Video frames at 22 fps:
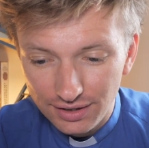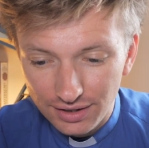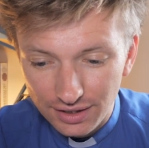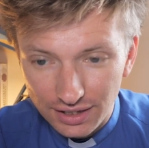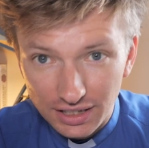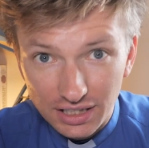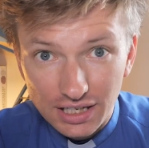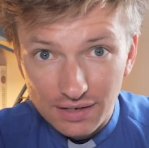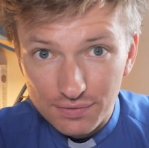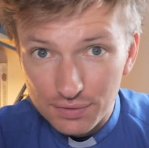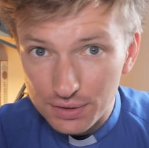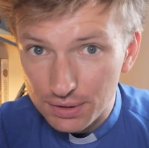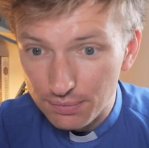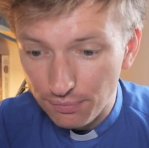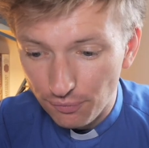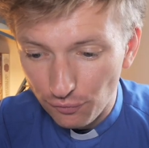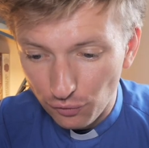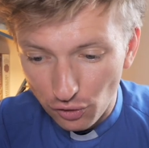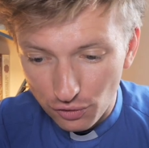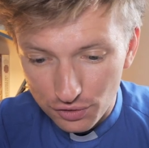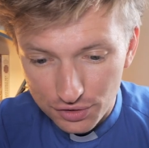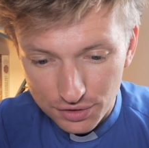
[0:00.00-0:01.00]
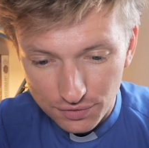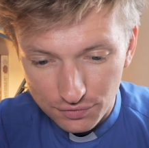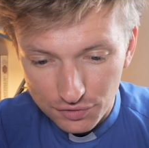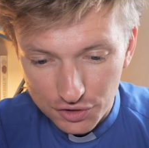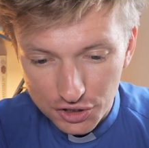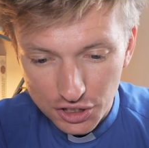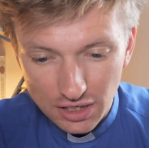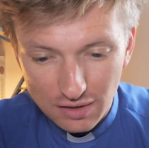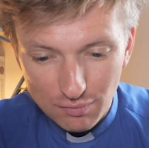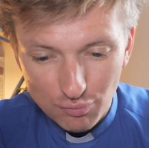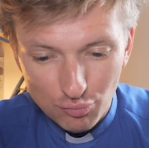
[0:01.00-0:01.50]
He gives him flocks of
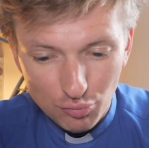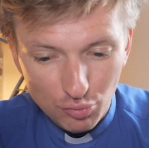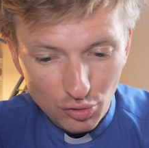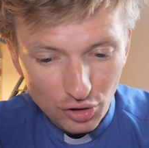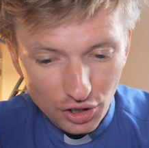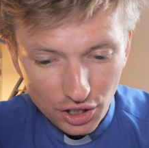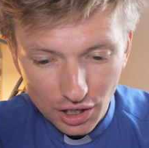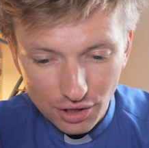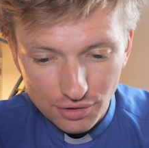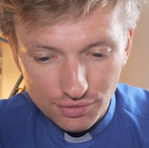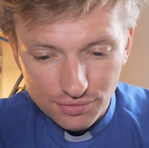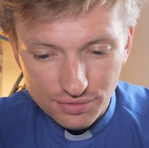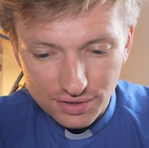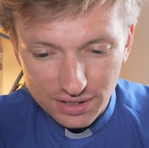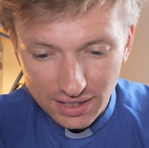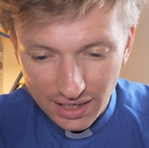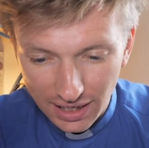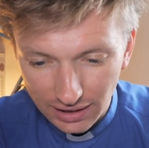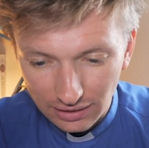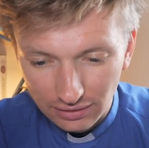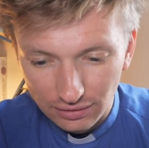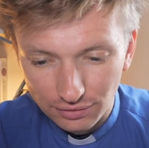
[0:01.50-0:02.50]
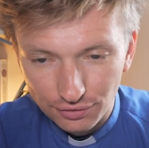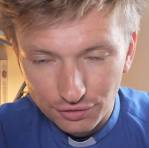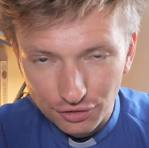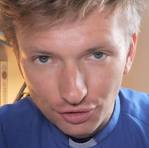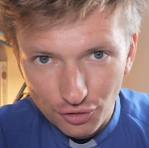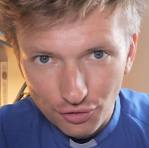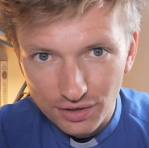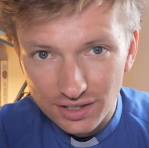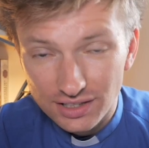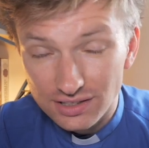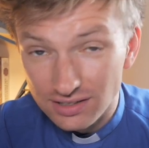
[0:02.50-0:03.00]
sheep and goats, cattle,
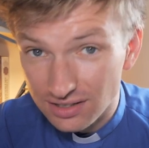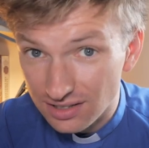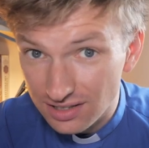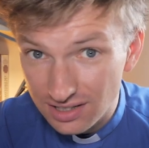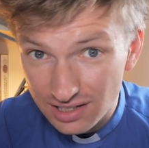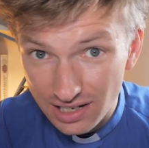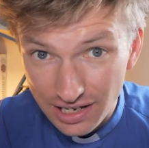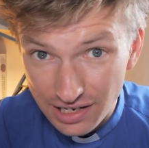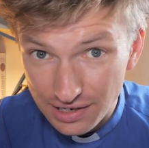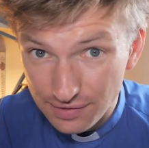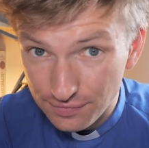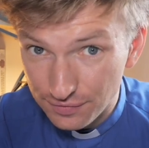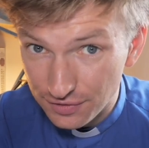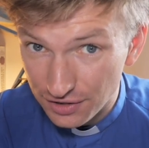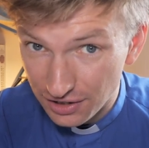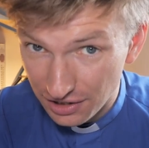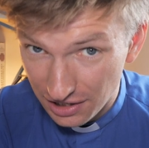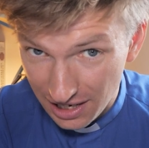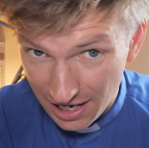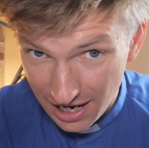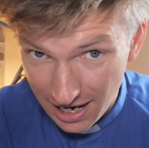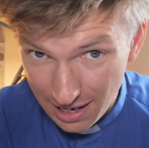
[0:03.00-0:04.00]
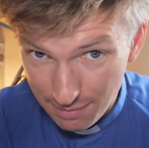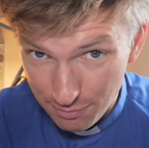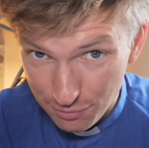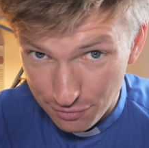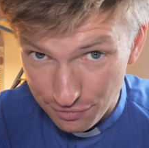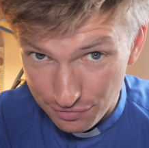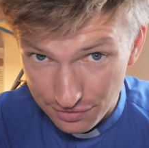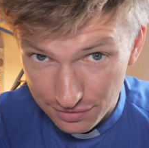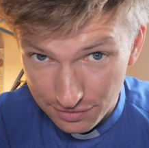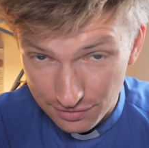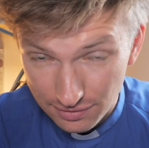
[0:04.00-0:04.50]
donkeys, slaves, and
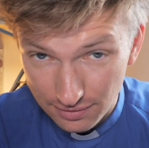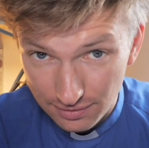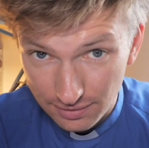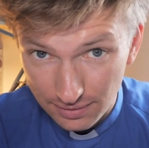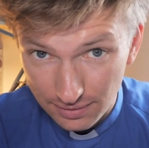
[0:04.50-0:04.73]
camels.